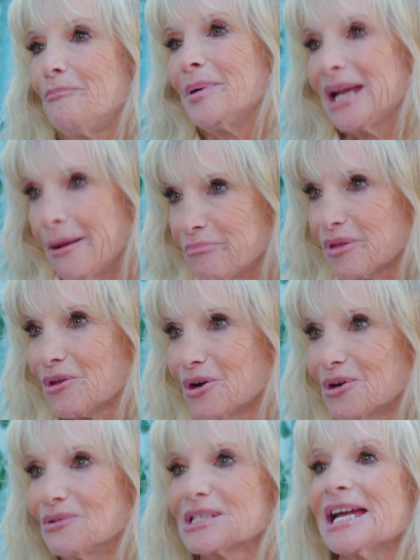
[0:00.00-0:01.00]
B'nai B'rith
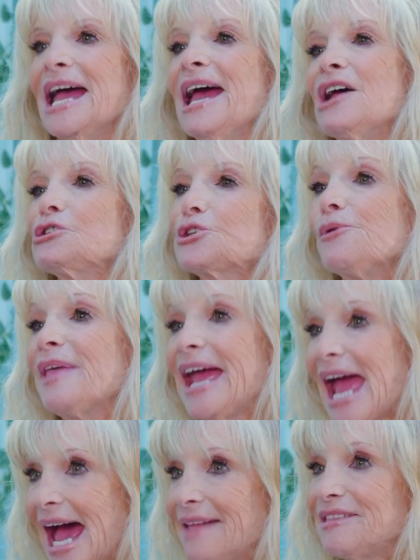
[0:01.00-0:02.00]
girls. So they
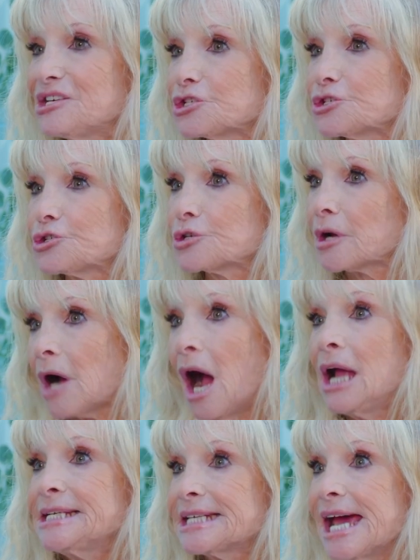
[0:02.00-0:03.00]
had this
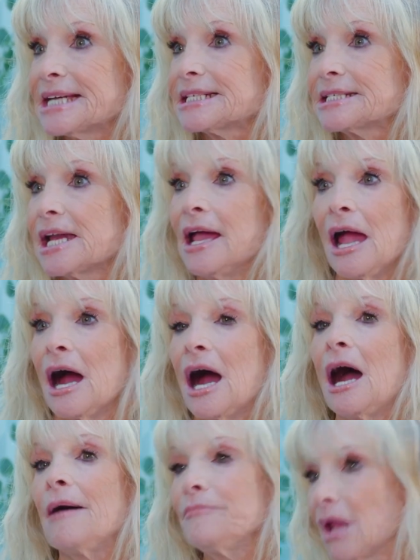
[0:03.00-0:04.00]
contest
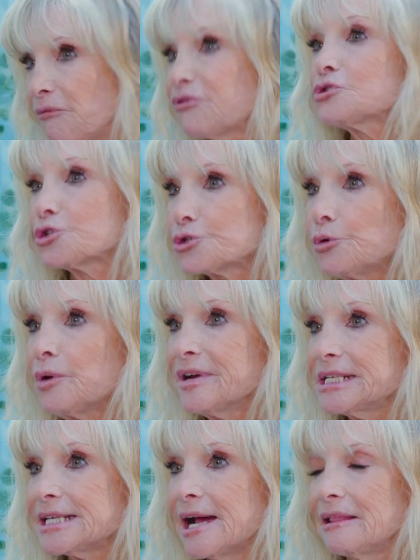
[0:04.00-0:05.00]
for
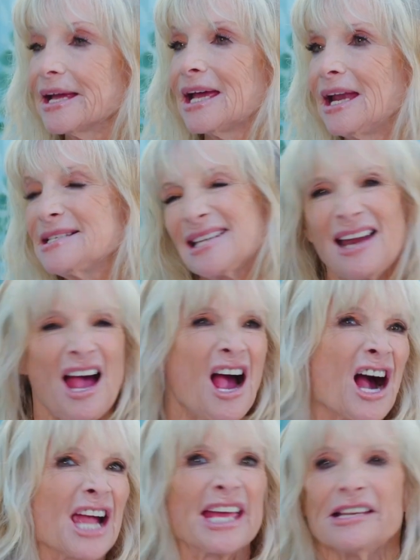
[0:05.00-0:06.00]
storytelling. And I said,
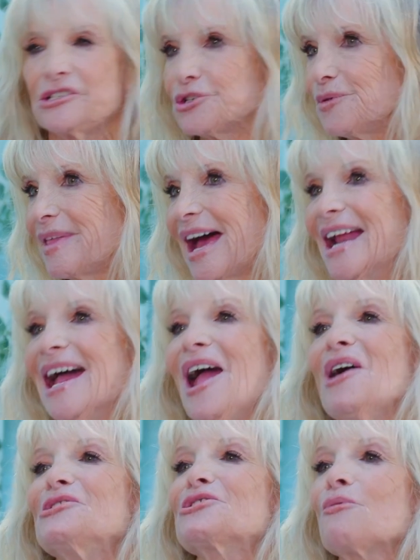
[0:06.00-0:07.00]
oh, I can do that.
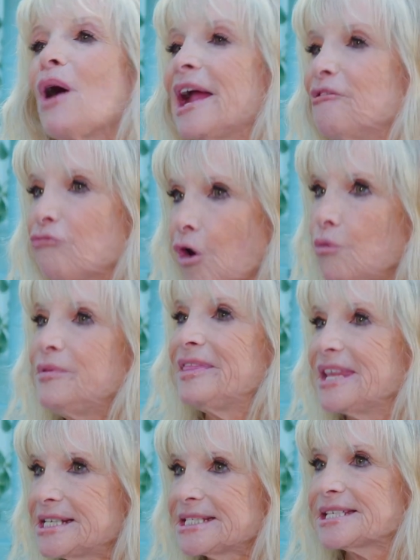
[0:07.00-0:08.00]
So I wrote
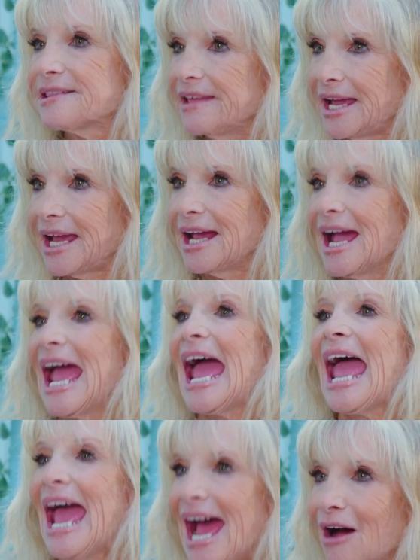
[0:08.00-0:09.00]
this thing,
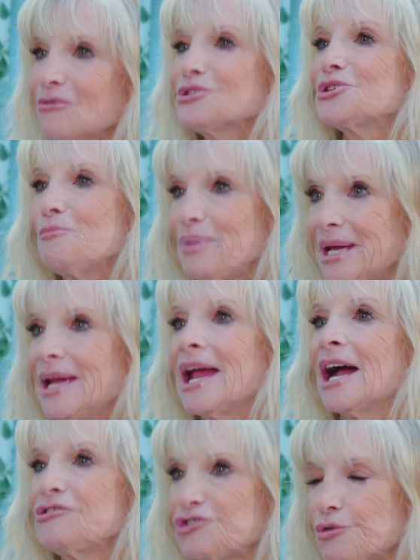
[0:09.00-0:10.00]
How to
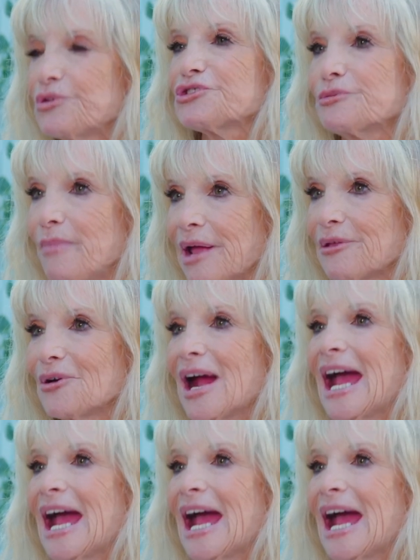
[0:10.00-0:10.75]
Be a Jewish Mother.